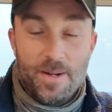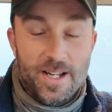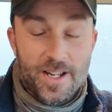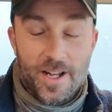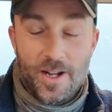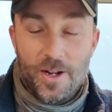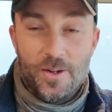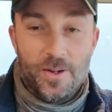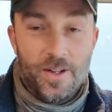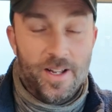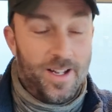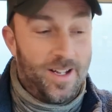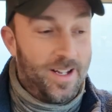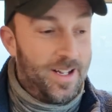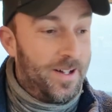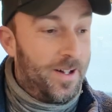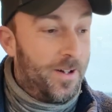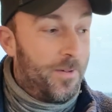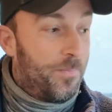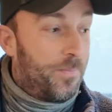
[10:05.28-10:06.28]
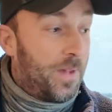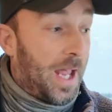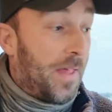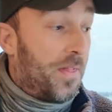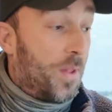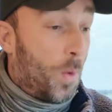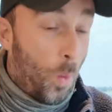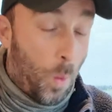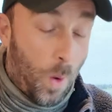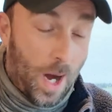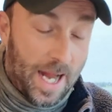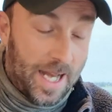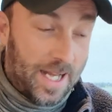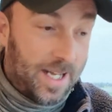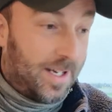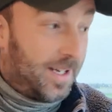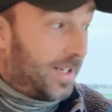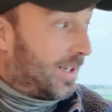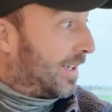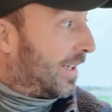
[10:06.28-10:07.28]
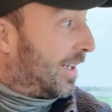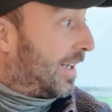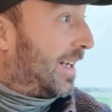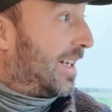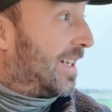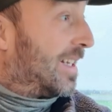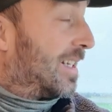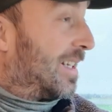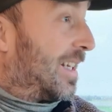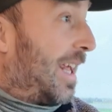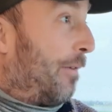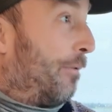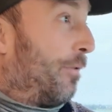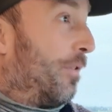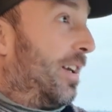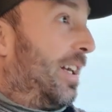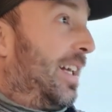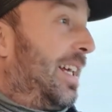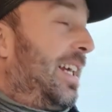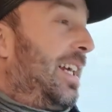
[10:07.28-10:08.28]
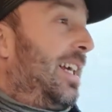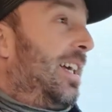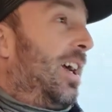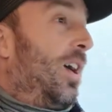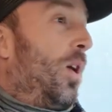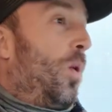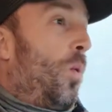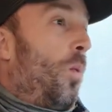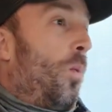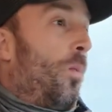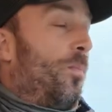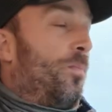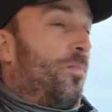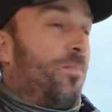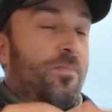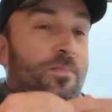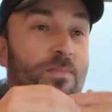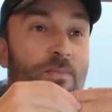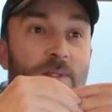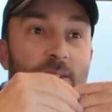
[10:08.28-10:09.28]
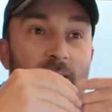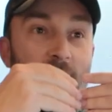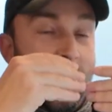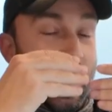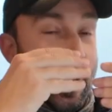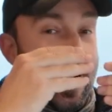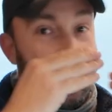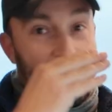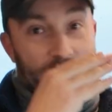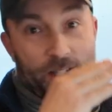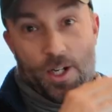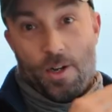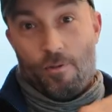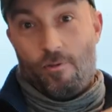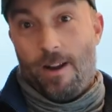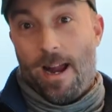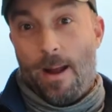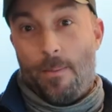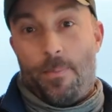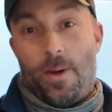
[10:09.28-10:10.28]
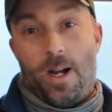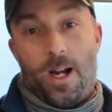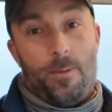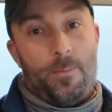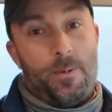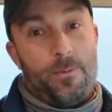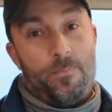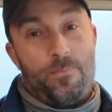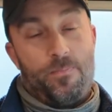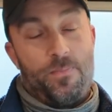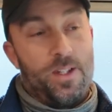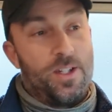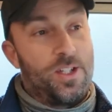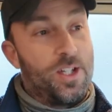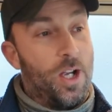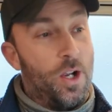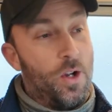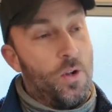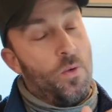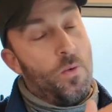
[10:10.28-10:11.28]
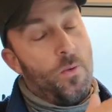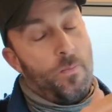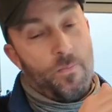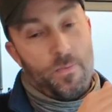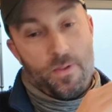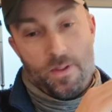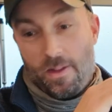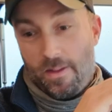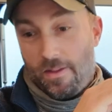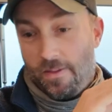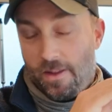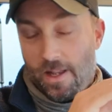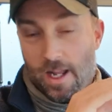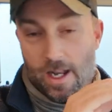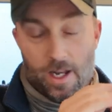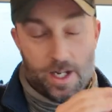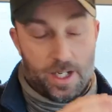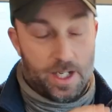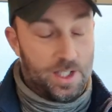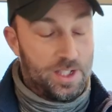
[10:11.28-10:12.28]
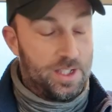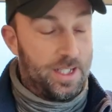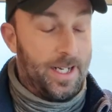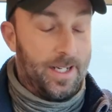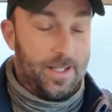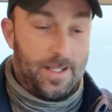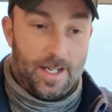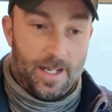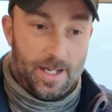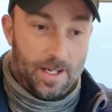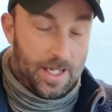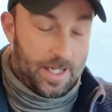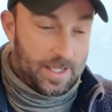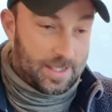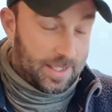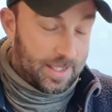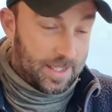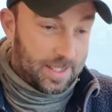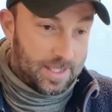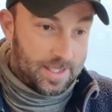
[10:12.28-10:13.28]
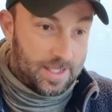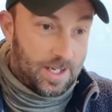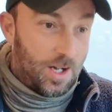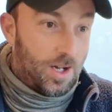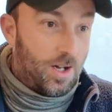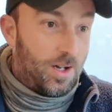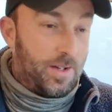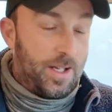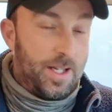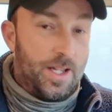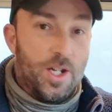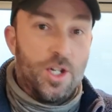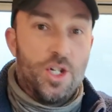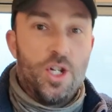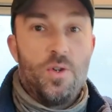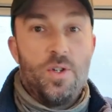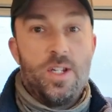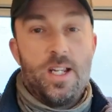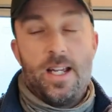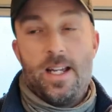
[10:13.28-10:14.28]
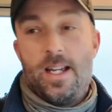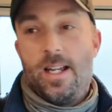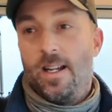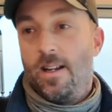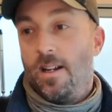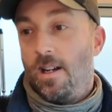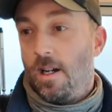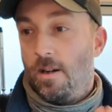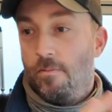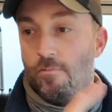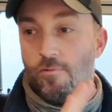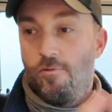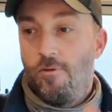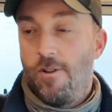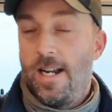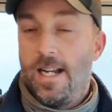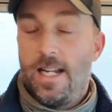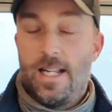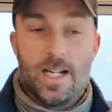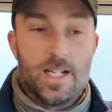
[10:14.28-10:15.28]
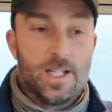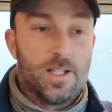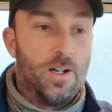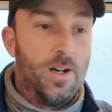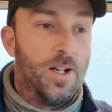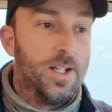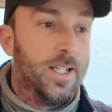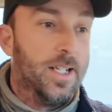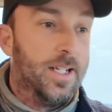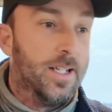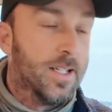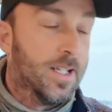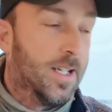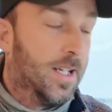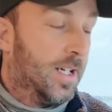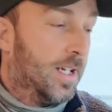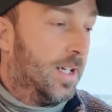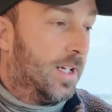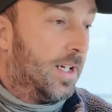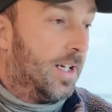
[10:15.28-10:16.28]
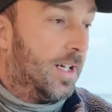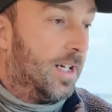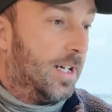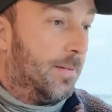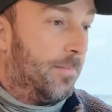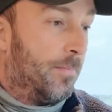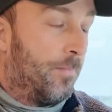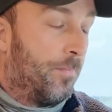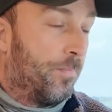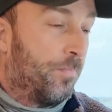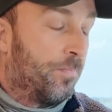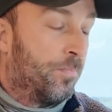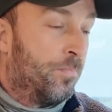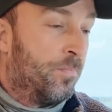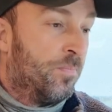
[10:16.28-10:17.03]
me know. And the when is definitely, it's going to ramp up. So, like I said, it's going to start in the new year. I'm really excited. We're